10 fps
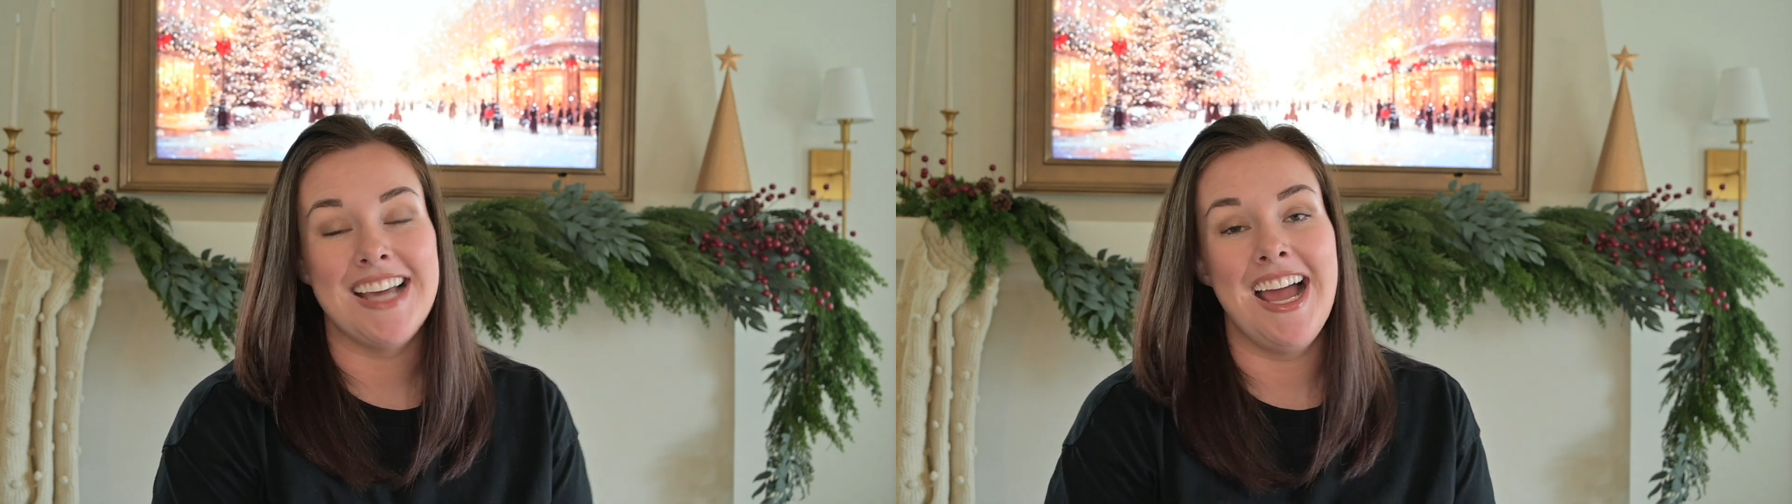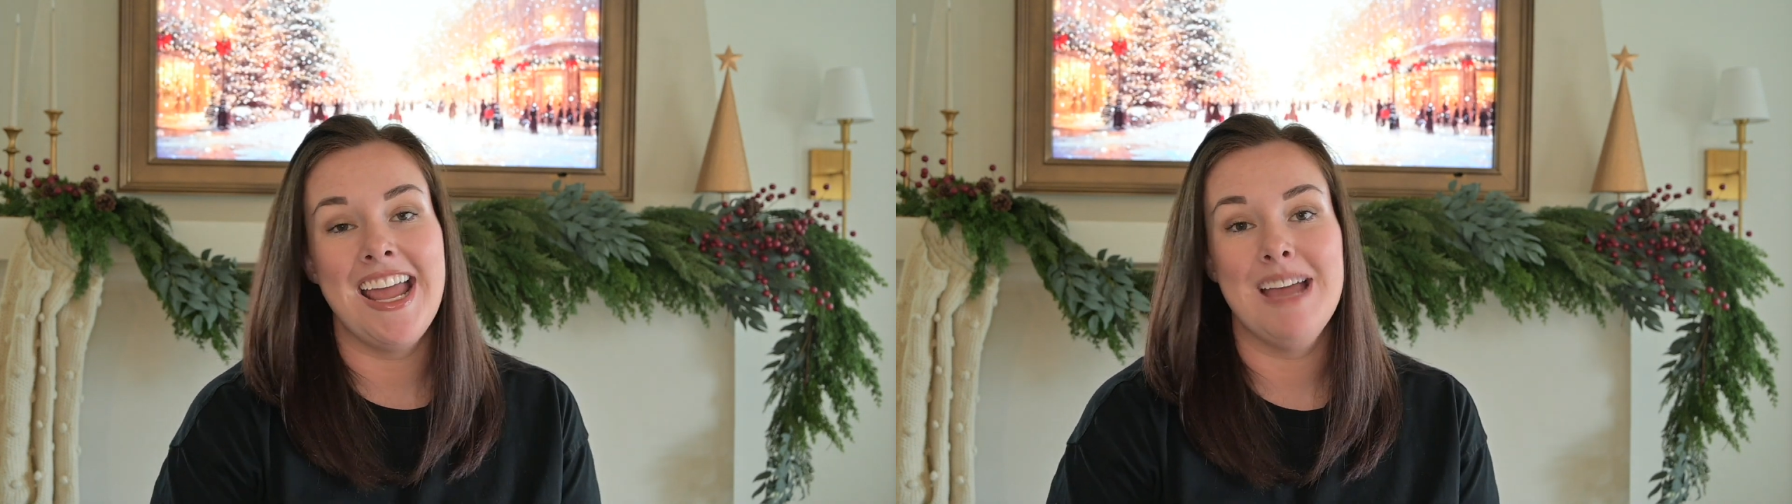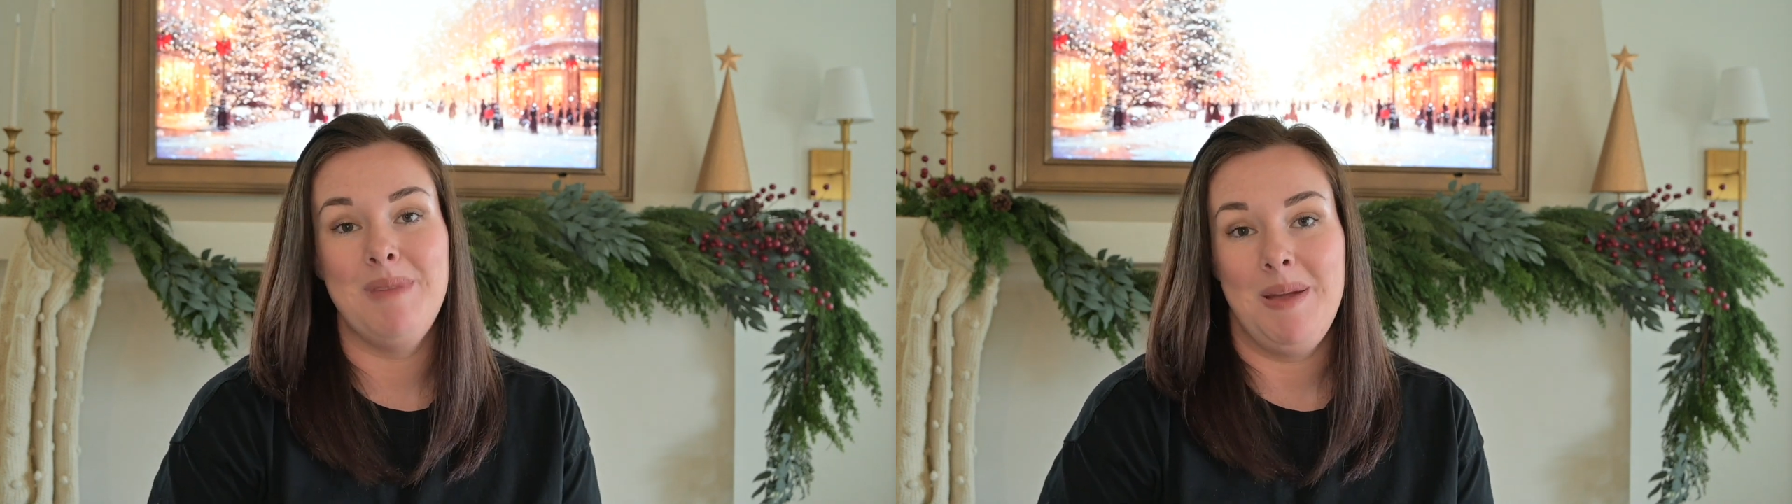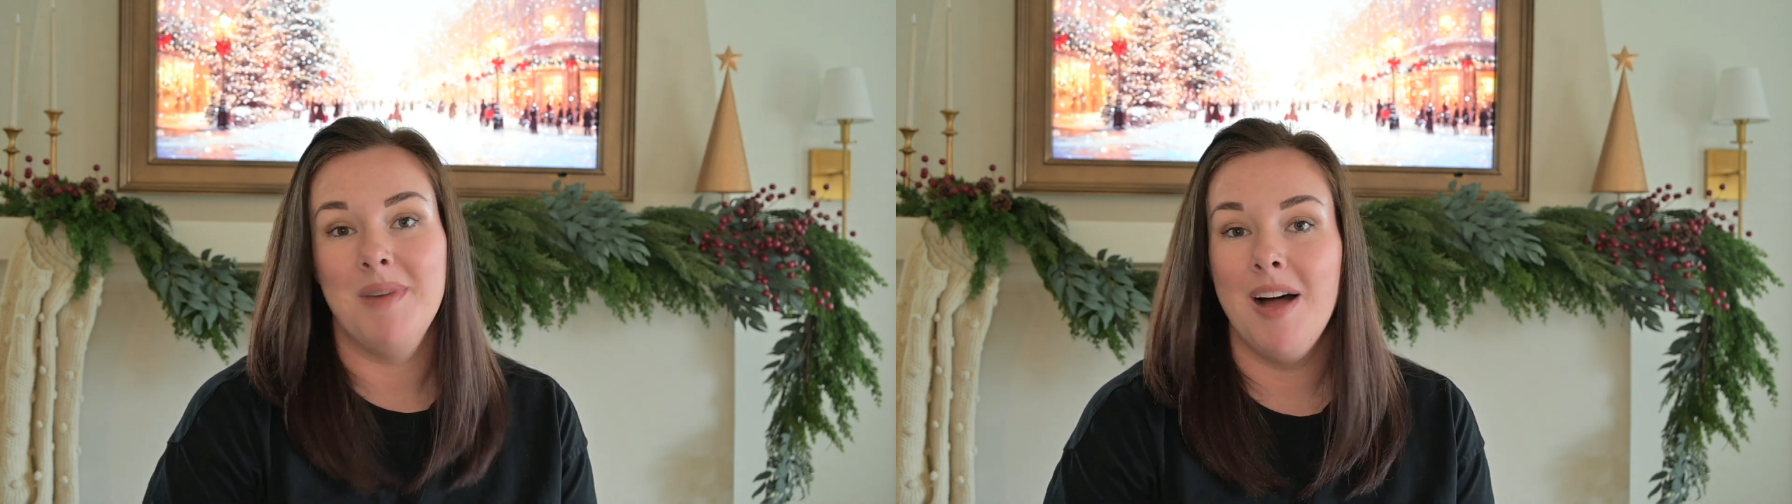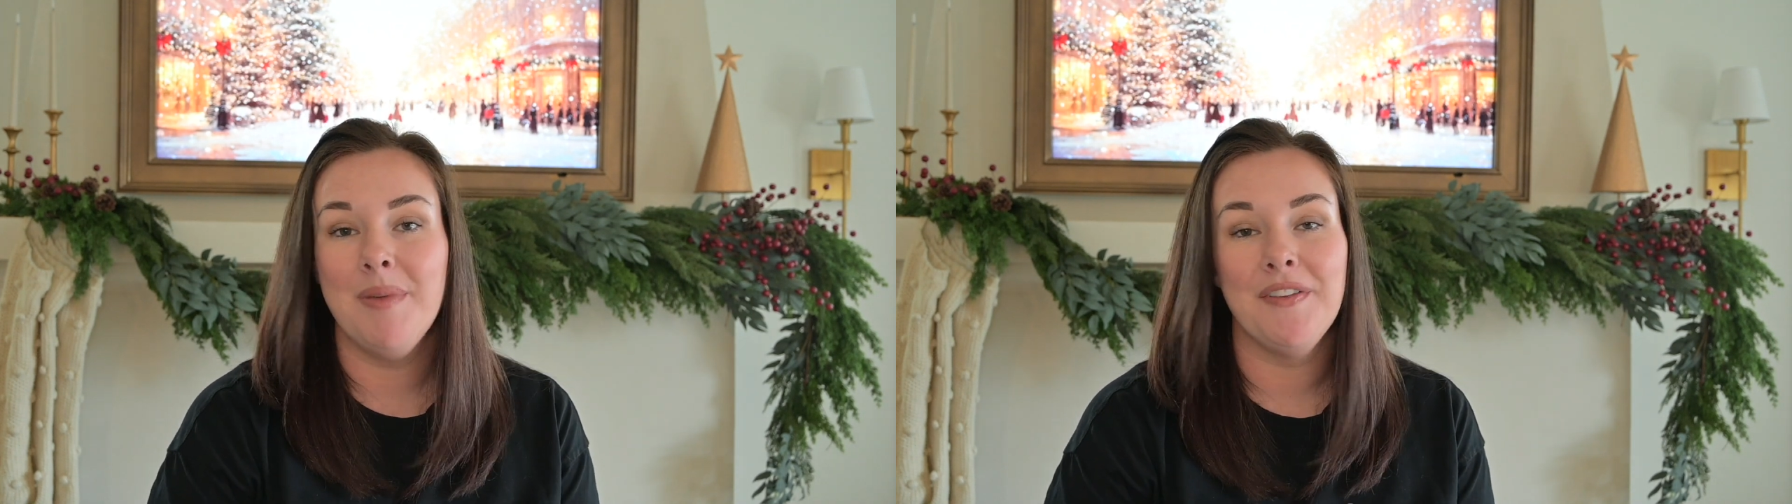I am a
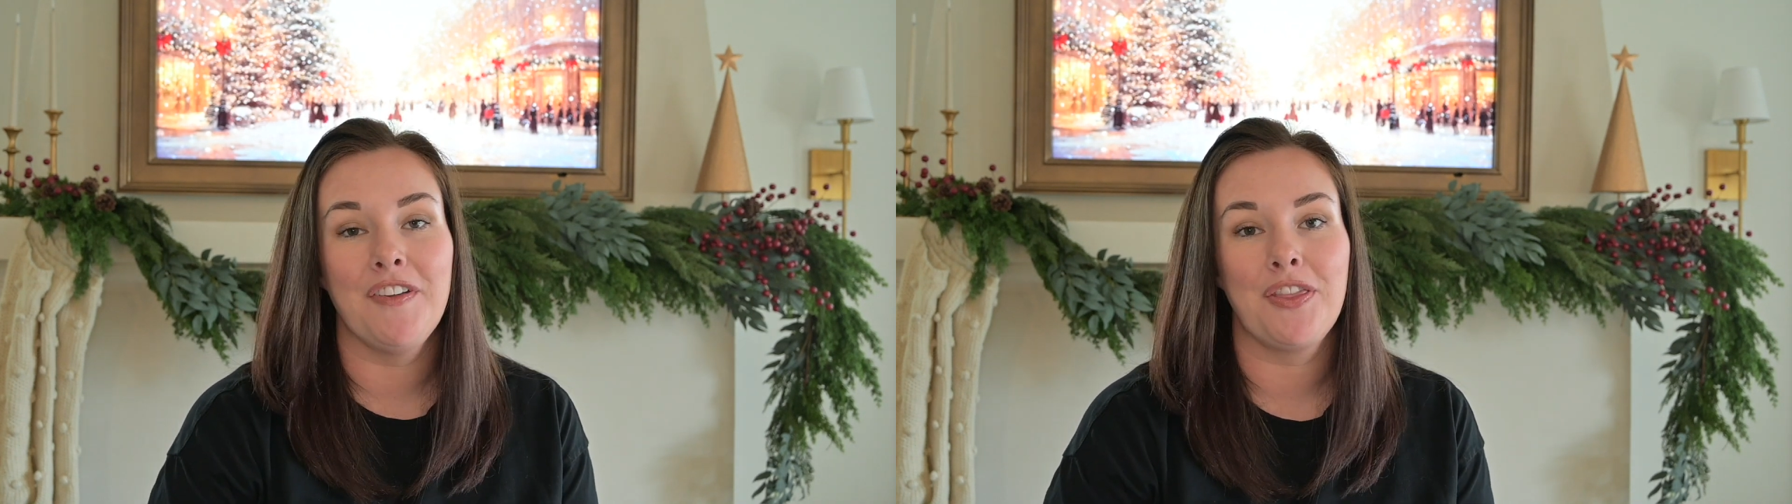mom of